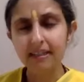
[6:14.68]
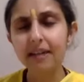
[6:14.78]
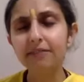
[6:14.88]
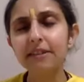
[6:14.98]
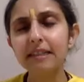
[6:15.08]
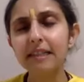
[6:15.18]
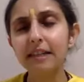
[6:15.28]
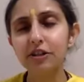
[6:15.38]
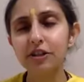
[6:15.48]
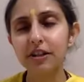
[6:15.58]
7th
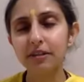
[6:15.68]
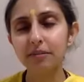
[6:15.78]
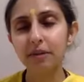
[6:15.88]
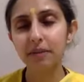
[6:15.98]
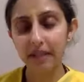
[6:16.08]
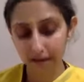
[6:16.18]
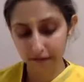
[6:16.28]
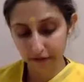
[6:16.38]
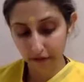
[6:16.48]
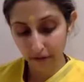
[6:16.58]
section where we
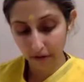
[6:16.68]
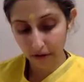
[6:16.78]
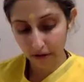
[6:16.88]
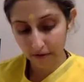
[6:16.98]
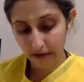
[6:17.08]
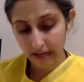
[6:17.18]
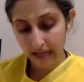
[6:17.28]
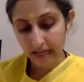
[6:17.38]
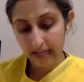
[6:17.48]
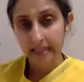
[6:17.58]
left off,
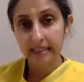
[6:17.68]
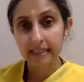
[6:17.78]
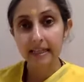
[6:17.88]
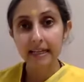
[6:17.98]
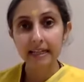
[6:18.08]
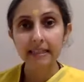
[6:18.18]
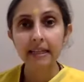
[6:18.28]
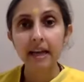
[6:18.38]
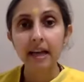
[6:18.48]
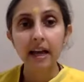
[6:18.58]
he said,
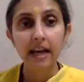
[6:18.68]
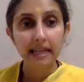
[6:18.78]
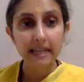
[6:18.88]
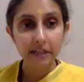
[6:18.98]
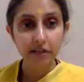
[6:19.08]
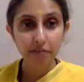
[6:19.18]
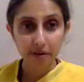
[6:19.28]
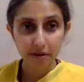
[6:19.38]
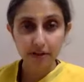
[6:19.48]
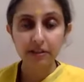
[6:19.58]
each
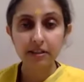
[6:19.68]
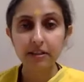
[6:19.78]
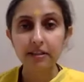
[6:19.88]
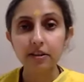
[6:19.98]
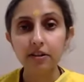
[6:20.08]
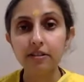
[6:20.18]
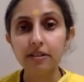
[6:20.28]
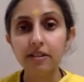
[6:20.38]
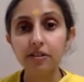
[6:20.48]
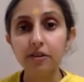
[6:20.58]
person
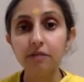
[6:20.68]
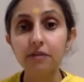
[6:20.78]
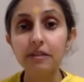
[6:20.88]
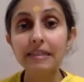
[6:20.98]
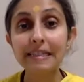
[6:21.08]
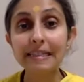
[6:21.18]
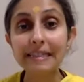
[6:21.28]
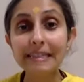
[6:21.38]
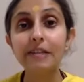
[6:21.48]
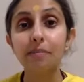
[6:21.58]
consists of
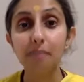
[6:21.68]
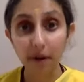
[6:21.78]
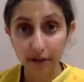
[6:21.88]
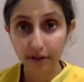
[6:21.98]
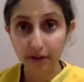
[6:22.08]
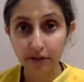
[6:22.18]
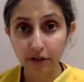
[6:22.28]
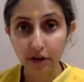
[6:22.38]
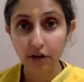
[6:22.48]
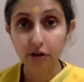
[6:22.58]
16 parts.
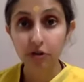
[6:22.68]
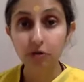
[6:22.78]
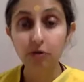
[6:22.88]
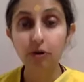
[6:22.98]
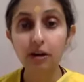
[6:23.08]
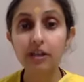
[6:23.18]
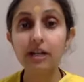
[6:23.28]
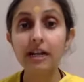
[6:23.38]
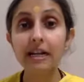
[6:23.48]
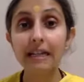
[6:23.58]

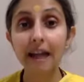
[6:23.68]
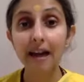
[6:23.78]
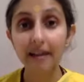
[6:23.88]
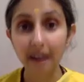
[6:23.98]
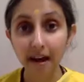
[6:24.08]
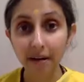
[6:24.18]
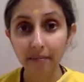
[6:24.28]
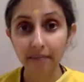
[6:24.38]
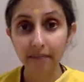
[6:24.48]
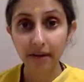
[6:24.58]
Shodasha kalana,
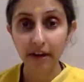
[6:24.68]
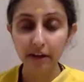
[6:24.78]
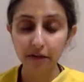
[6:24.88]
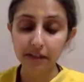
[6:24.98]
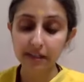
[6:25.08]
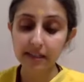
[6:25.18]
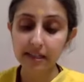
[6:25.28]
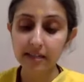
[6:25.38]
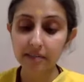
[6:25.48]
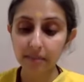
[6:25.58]
right? Of
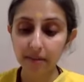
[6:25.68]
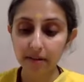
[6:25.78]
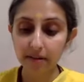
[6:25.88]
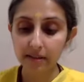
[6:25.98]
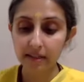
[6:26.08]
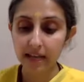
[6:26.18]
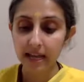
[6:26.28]
16 parts.